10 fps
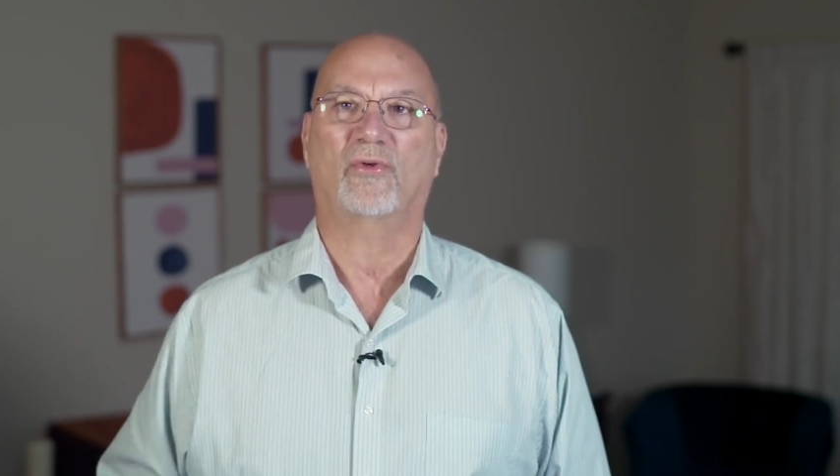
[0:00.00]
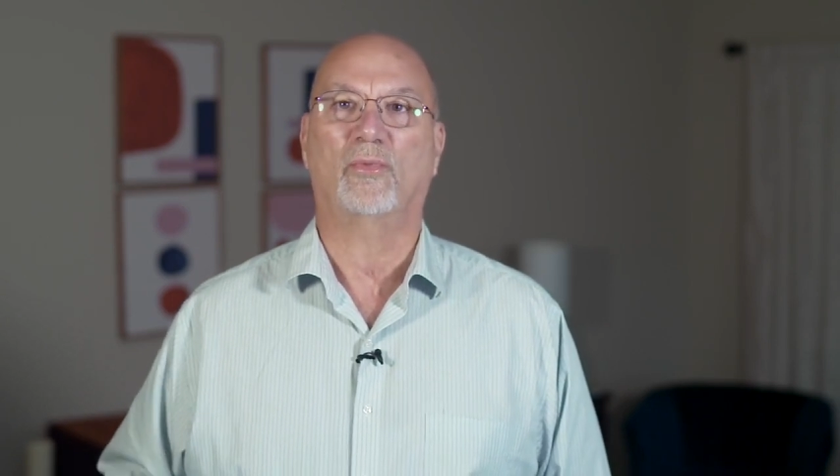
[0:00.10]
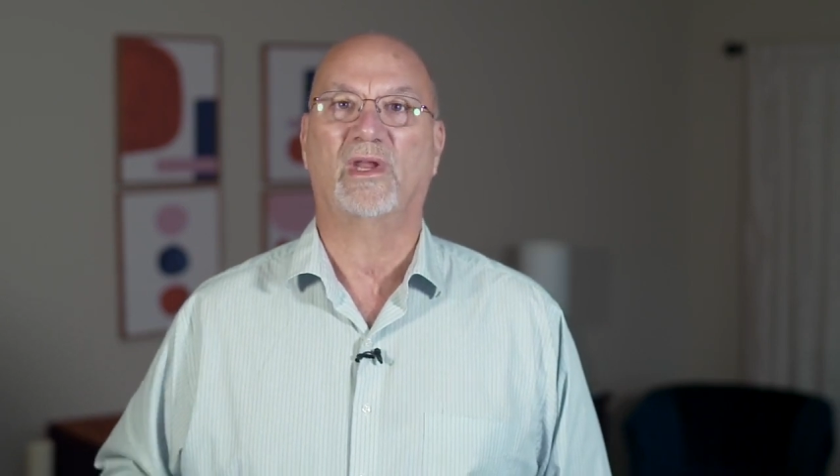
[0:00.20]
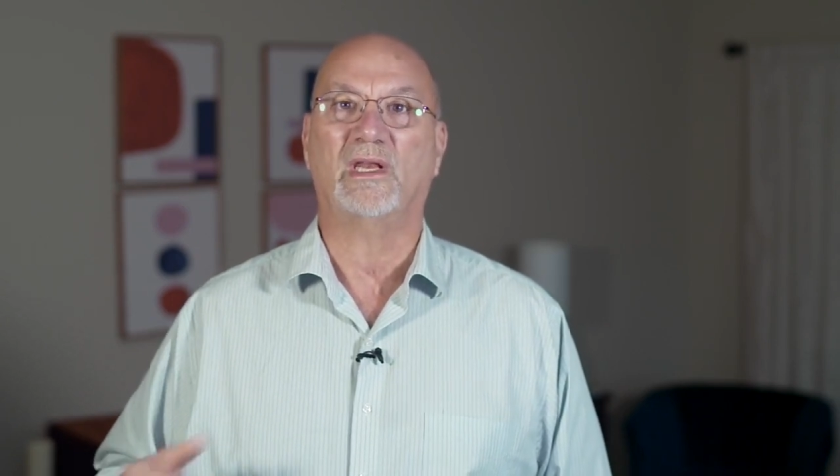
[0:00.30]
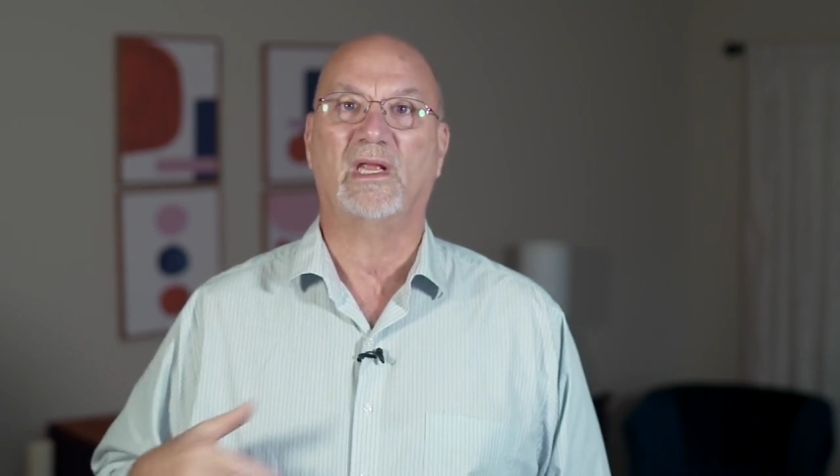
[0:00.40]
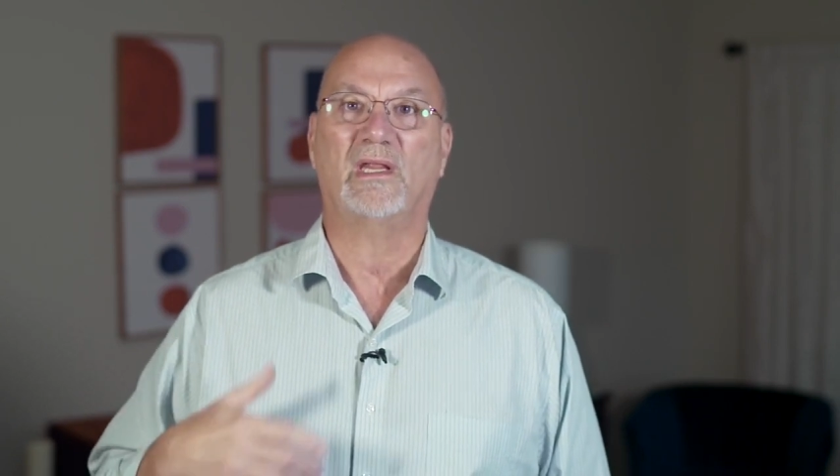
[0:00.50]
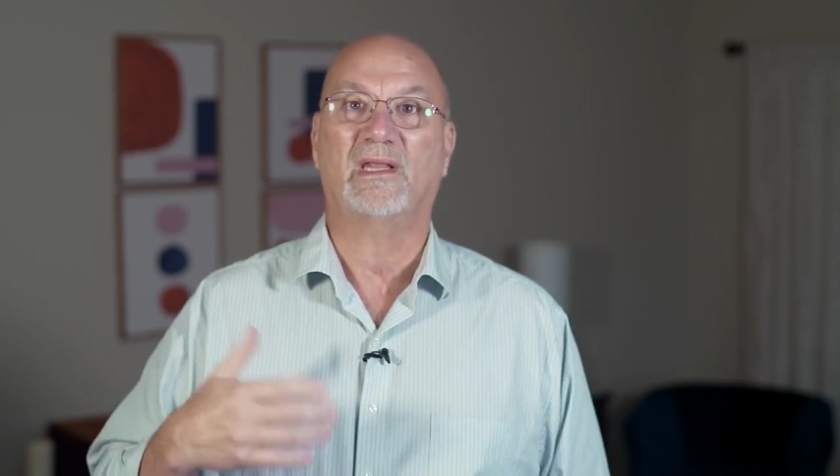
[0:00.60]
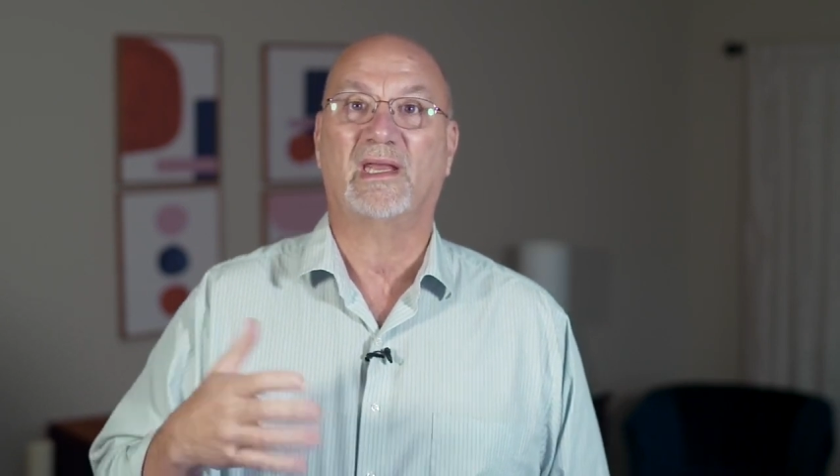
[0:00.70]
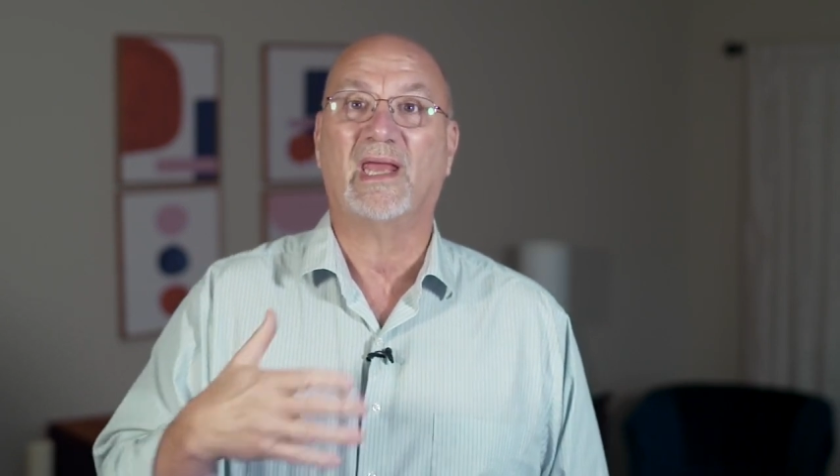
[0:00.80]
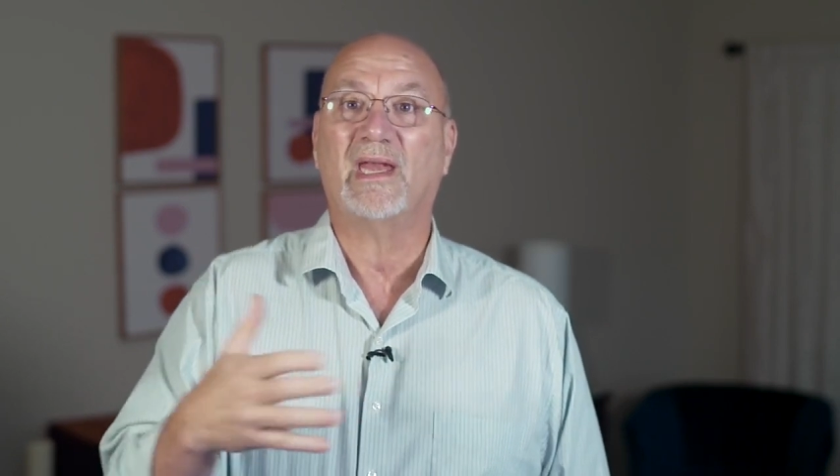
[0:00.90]
do we need
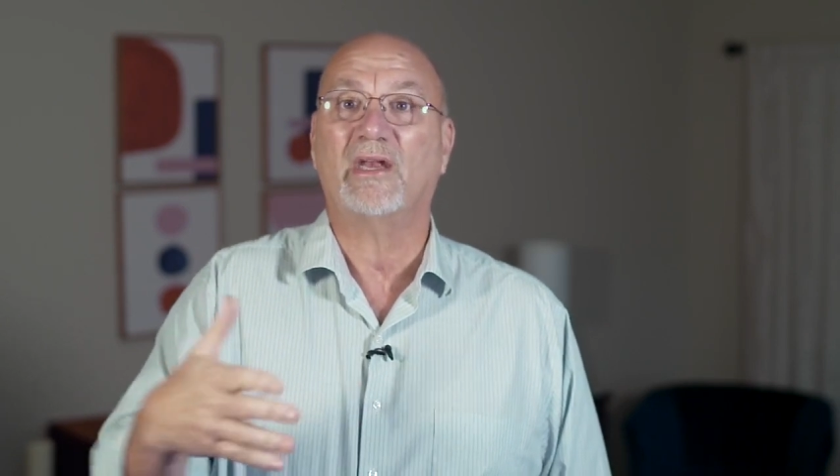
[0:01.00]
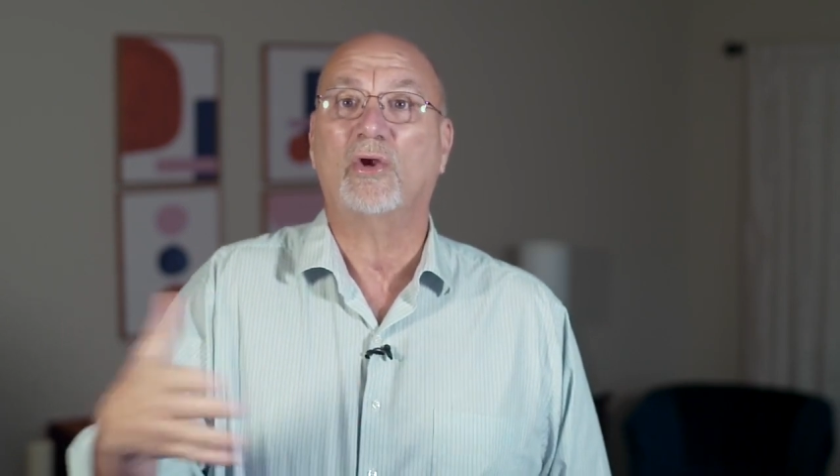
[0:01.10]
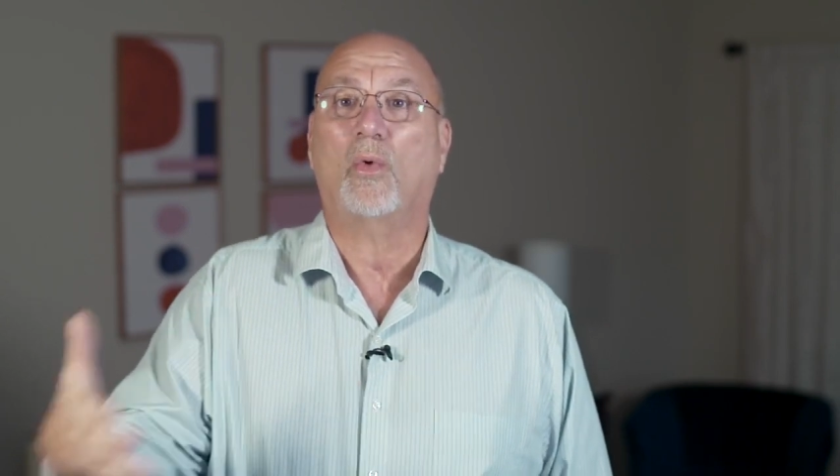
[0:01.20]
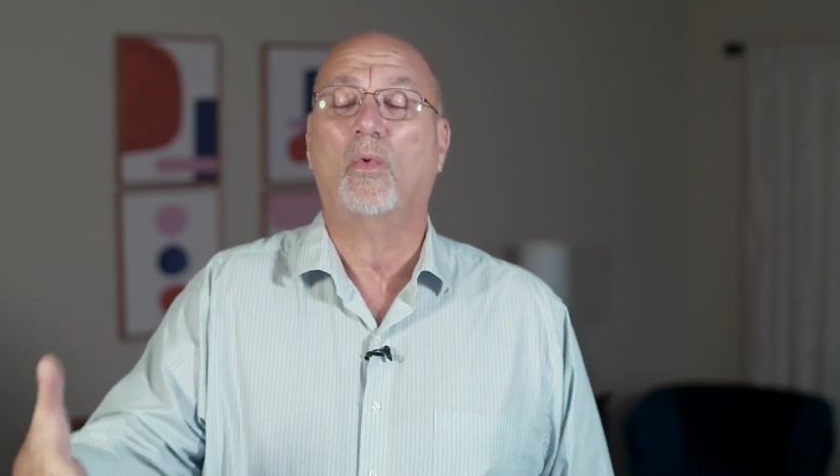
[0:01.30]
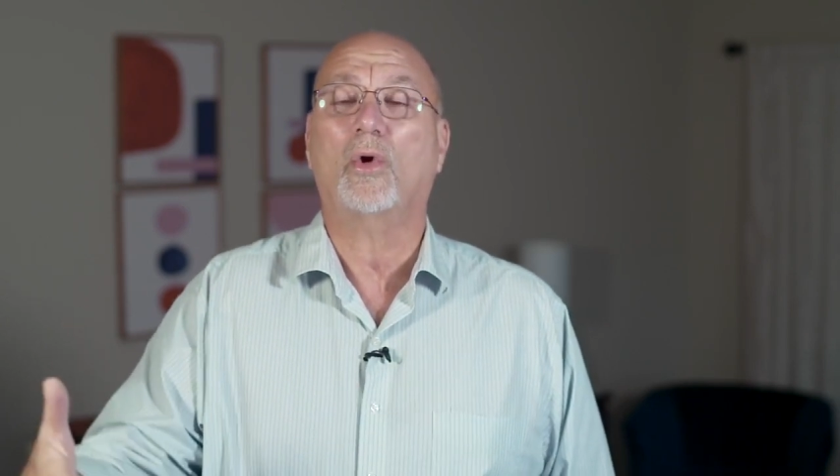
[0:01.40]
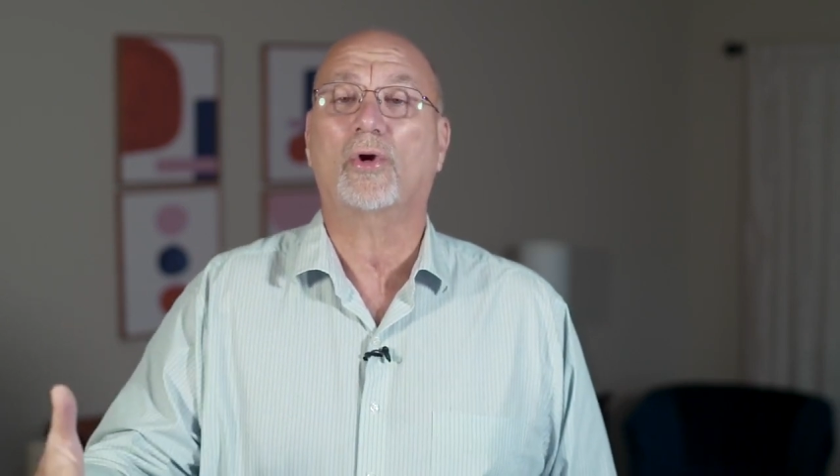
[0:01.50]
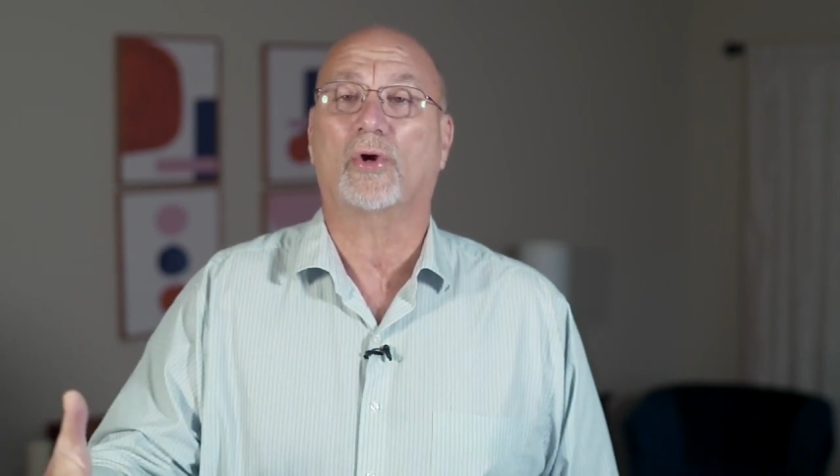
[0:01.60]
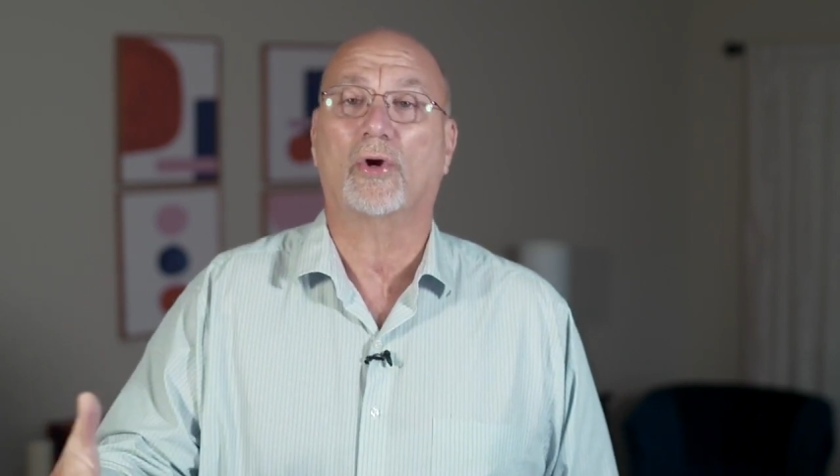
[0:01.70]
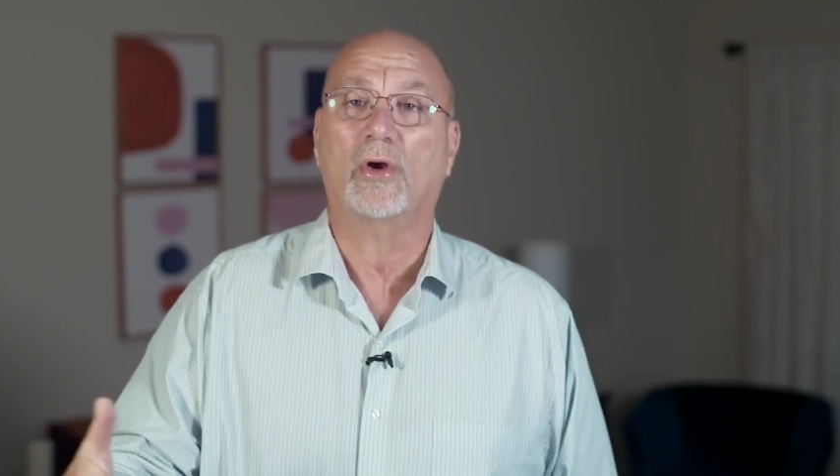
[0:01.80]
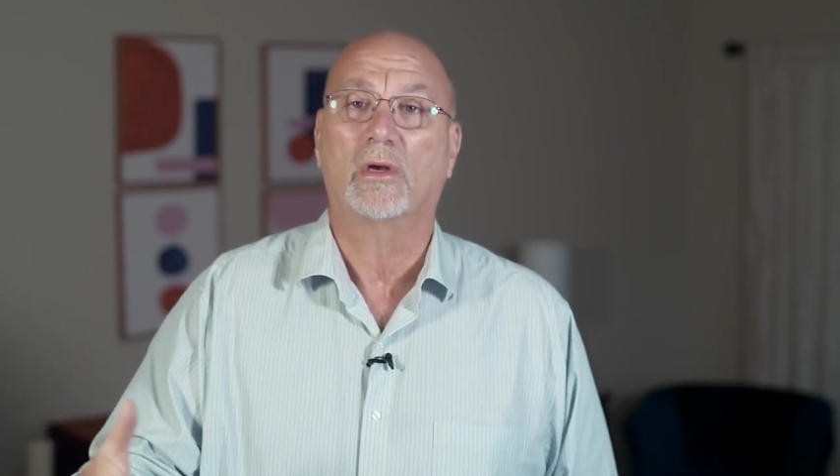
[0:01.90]
to get in
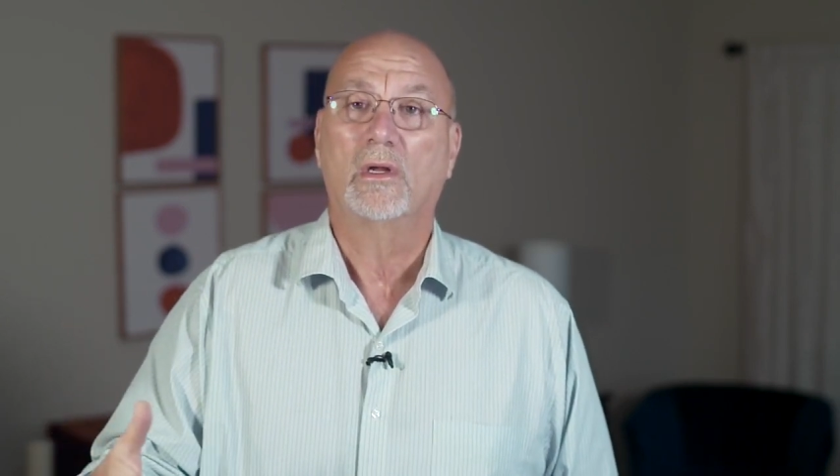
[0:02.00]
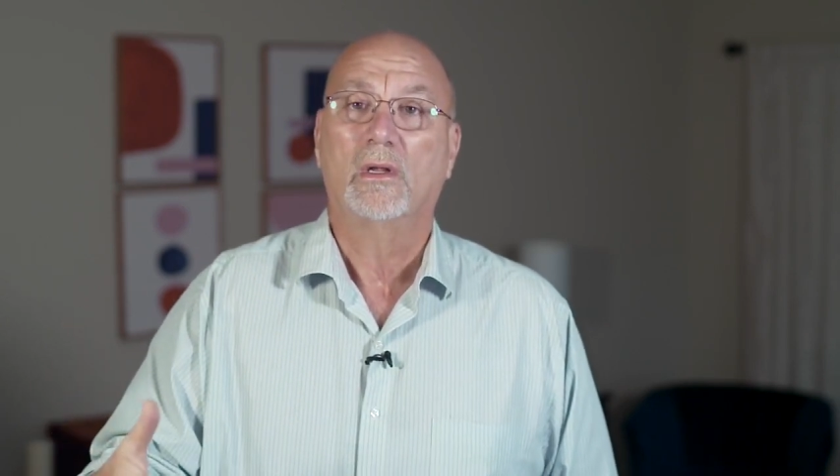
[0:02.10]
order